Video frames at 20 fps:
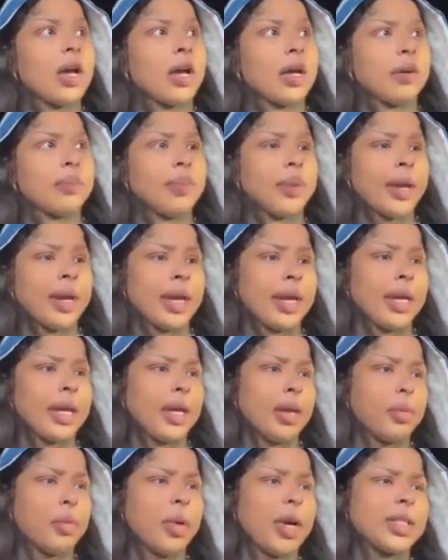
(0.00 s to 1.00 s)
but
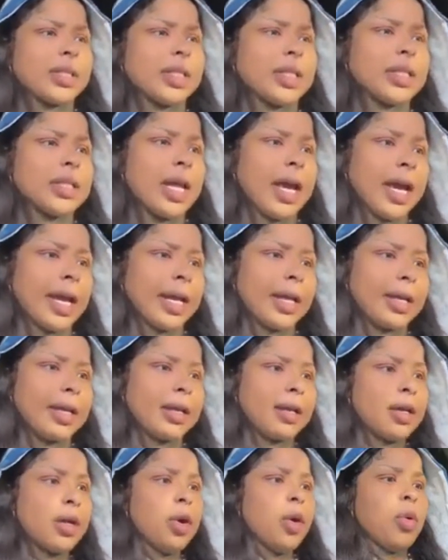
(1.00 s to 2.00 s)
it wasn't
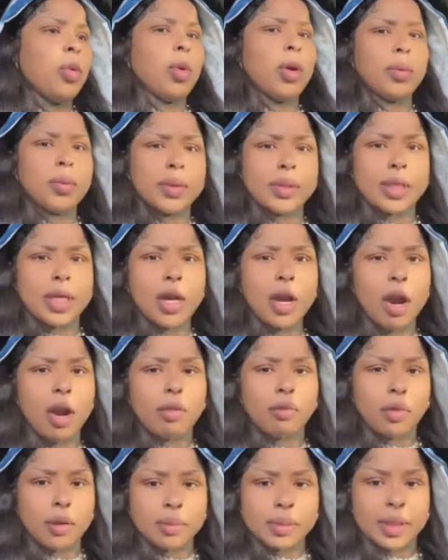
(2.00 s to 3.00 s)
like we was in
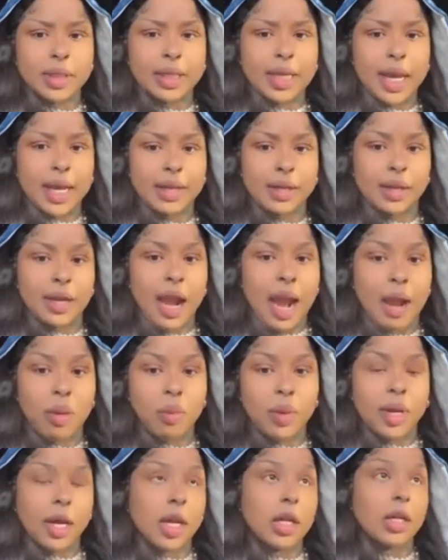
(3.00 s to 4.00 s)
her room together. I
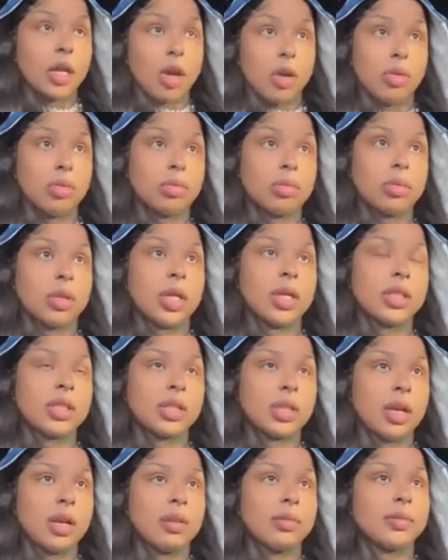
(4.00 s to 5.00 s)
went alone and
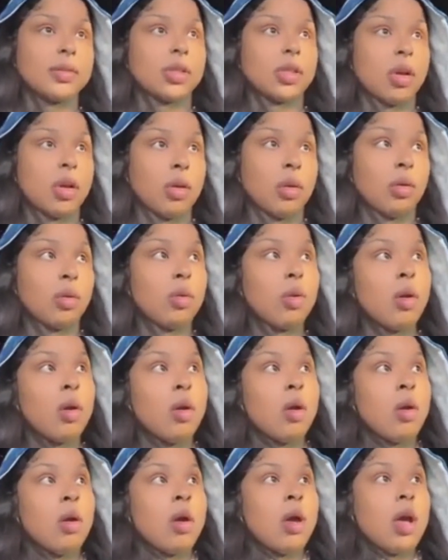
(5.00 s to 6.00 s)
stuff. So,
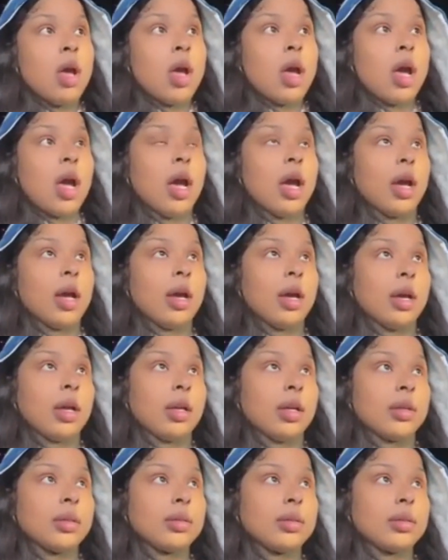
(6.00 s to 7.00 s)

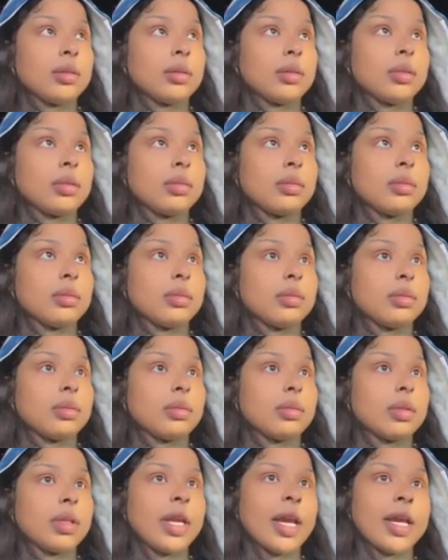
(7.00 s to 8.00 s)
yeah,
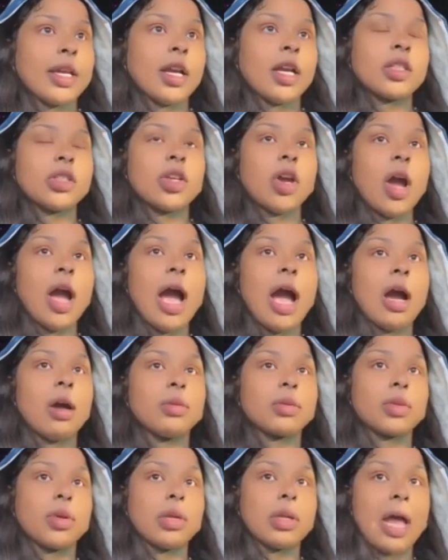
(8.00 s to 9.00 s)
y'all saw how
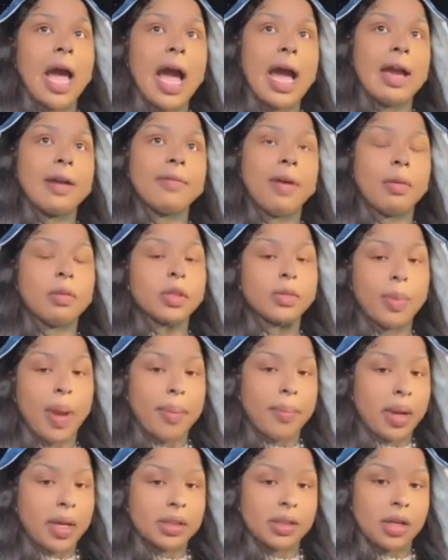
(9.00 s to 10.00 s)
I was on live. I was
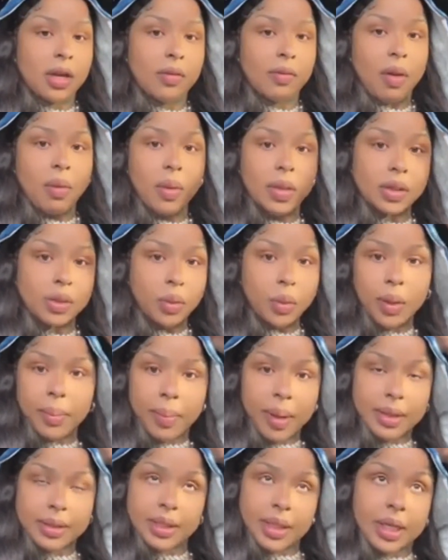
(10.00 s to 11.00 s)
by myself. I wasn't with
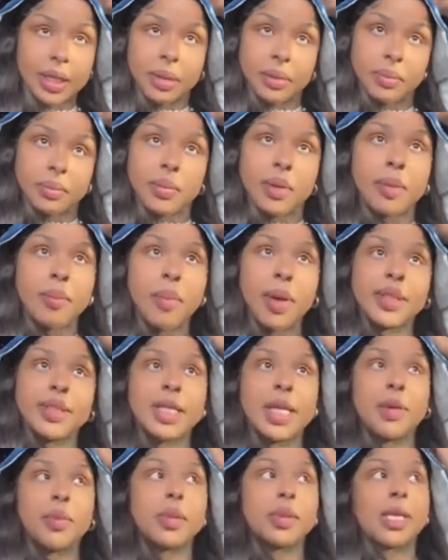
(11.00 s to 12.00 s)
my team. My
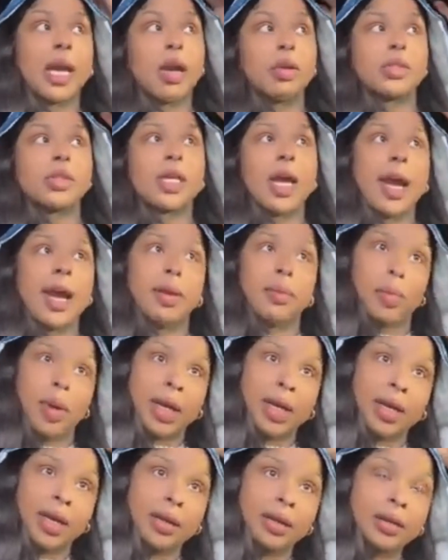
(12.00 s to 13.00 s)
team was outside
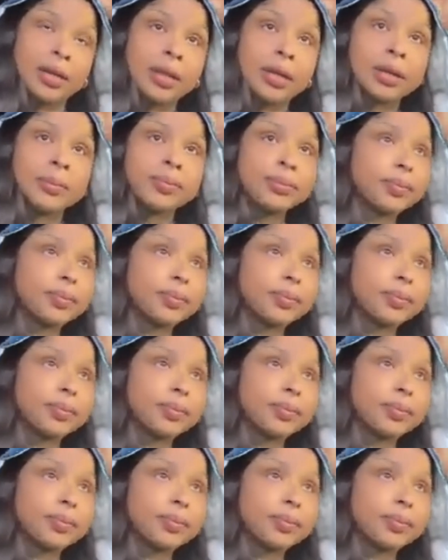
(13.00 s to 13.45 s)
waiting.